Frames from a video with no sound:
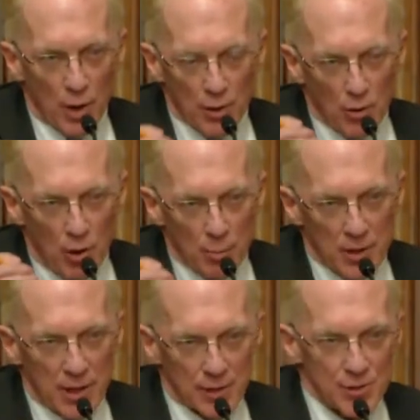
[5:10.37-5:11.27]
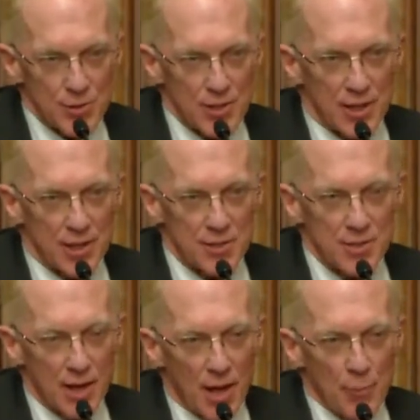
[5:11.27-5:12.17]
what it all means
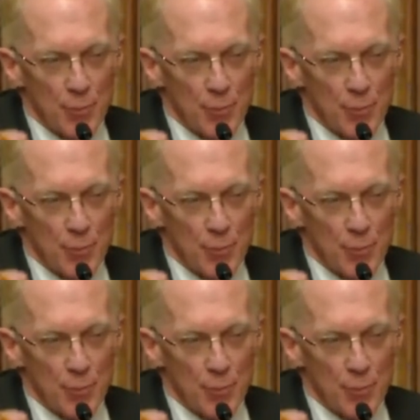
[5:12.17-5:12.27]
is